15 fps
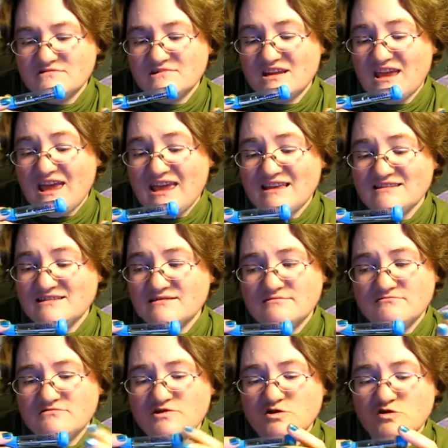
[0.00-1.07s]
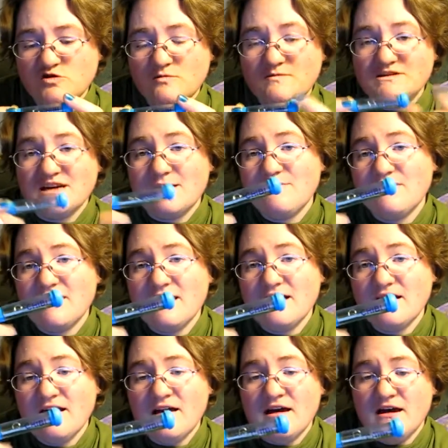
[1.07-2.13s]
case tube type
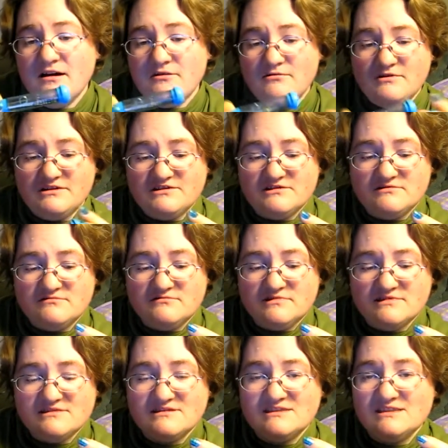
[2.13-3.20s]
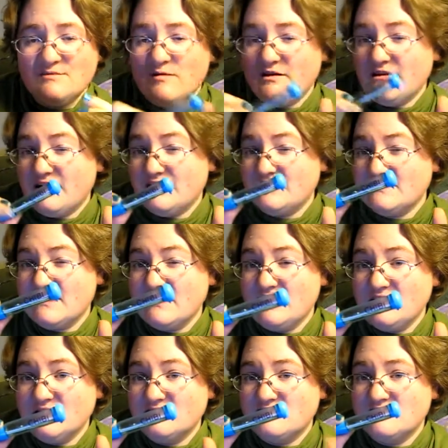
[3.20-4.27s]
thing, which doesn't seem all that
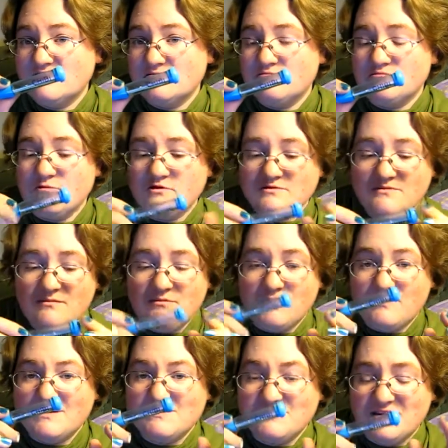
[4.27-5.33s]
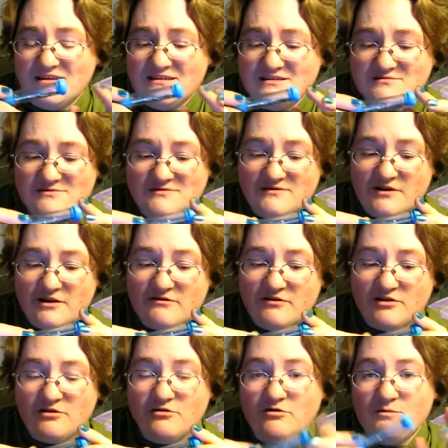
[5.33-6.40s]
exciting to most people, but to me this was very,
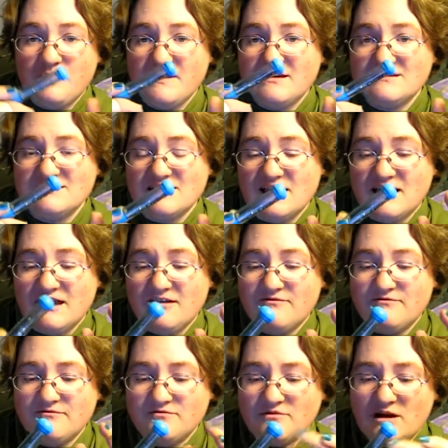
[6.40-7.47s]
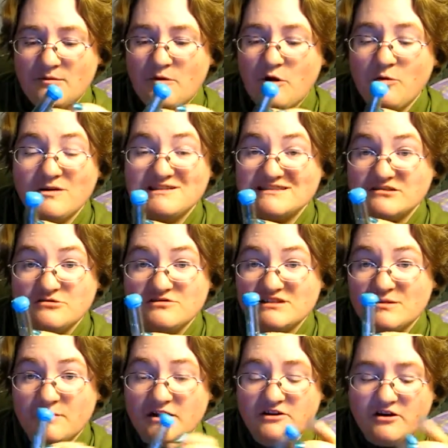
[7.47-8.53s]
very cool, because I'm always
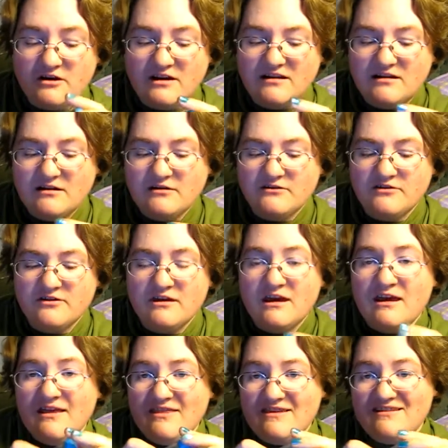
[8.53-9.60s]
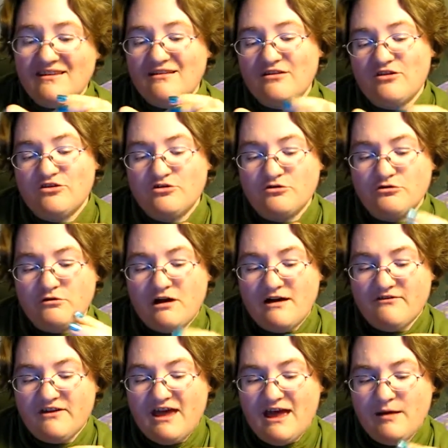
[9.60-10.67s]
losing my darning needles. This has a
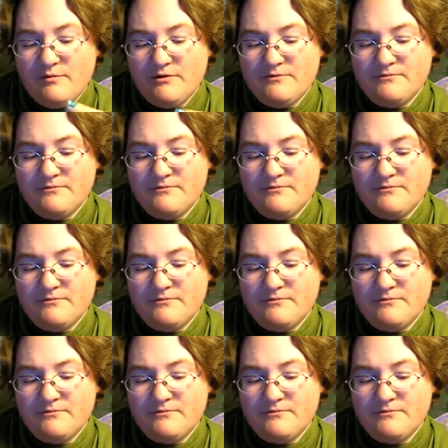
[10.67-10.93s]
screw-off cap.